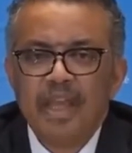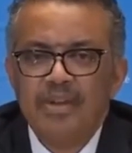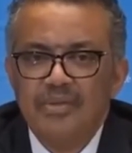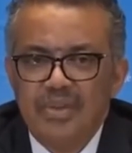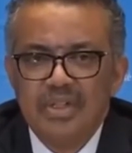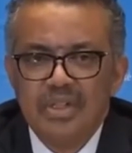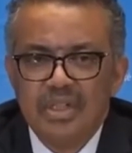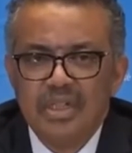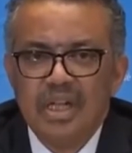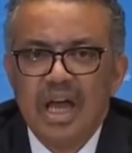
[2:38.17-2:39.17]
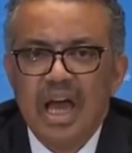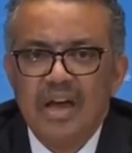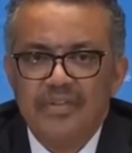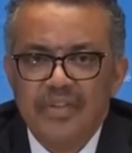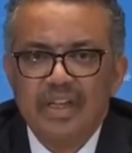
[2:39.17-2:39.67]
visited
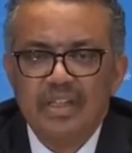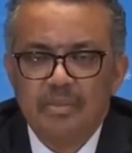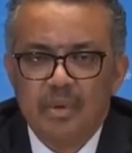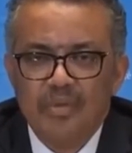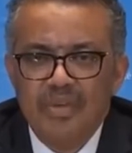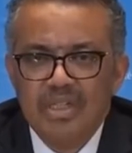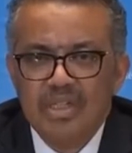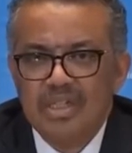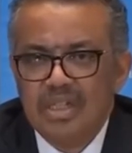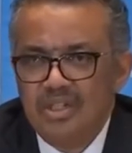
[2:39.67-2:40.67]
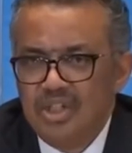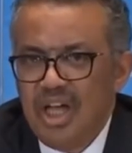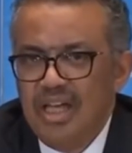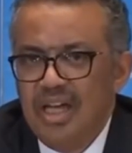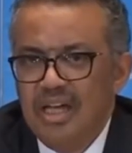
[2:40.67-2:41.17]
affected provinces in
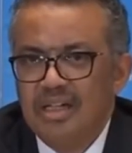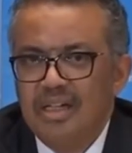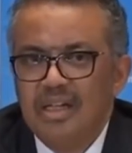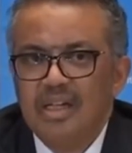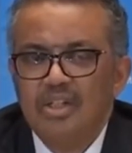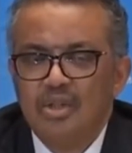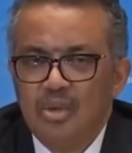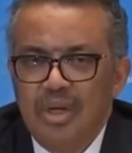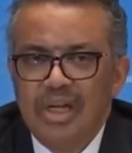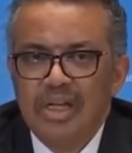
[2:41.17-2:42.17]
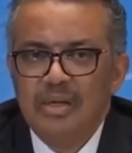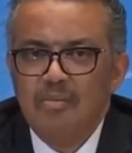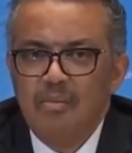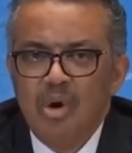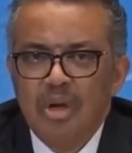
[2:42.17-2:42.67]
China to learn
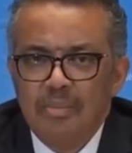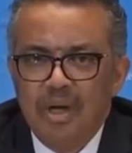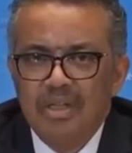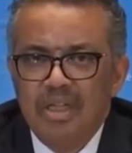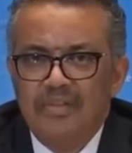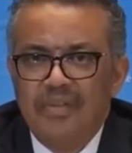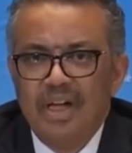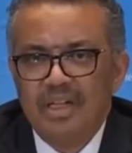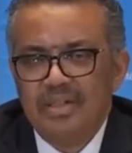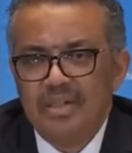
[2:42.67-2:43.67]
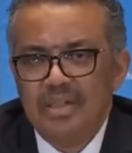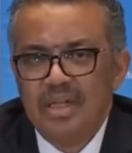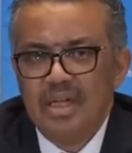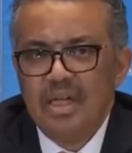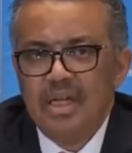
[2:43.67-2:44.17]
more about the virus,
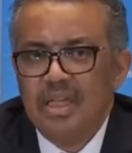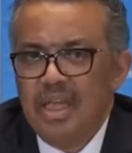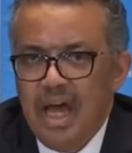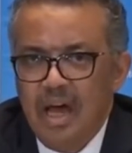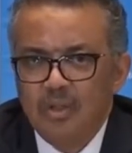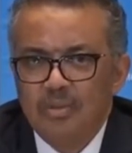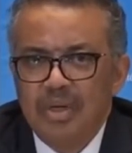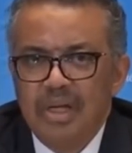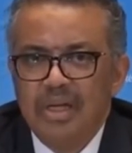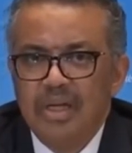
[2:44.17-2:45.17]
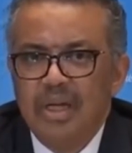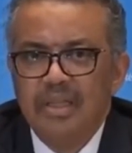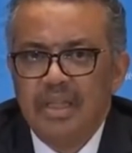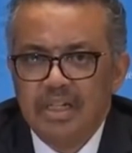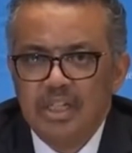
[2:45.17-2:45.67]
the outbreak
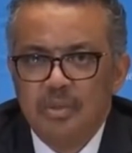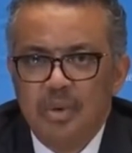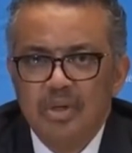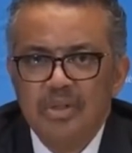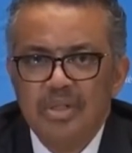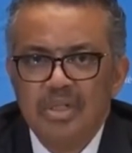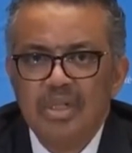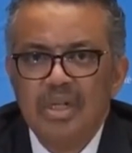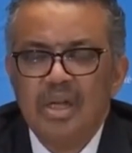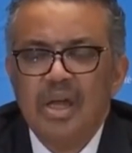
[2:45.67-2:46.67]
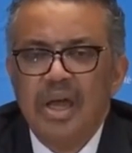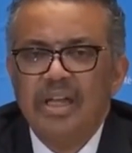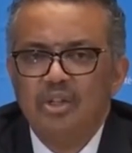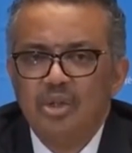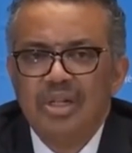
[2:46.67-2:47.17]
and the response,
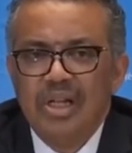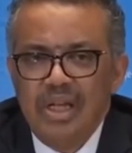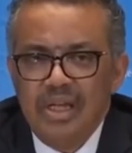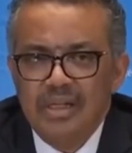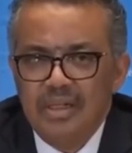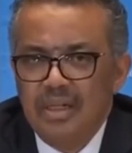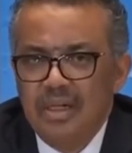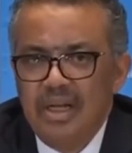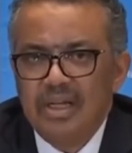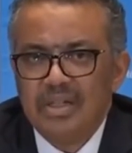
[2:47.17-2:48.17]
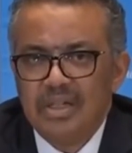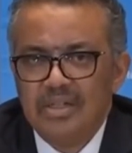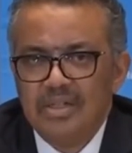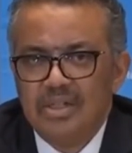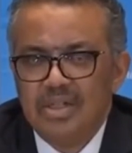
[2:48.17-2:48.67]
and to glean
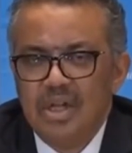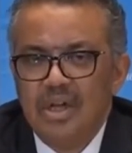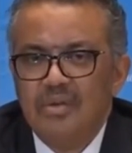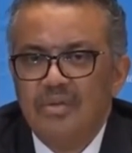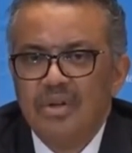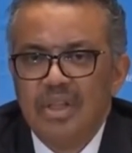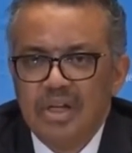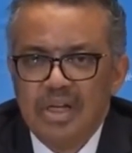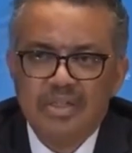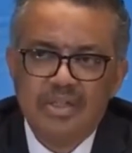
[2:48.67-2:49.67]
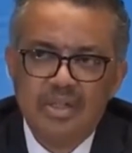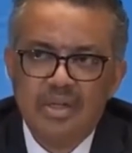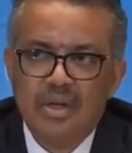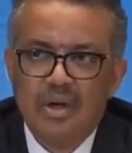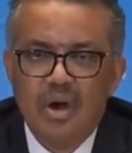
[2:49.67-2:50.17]
lessons for the rest
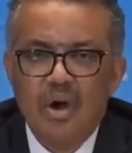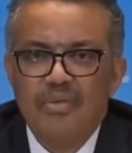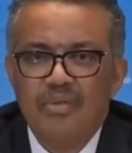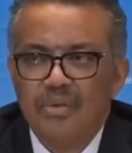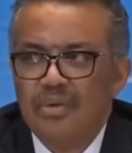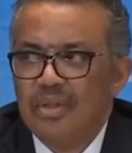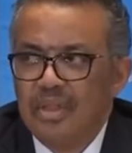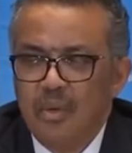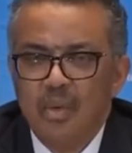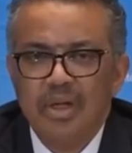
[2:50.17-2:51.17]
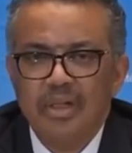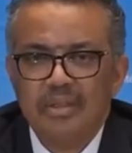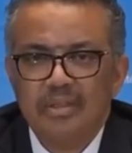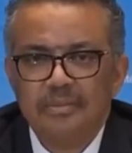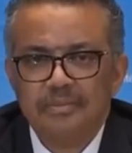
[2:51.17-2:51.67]
of the world.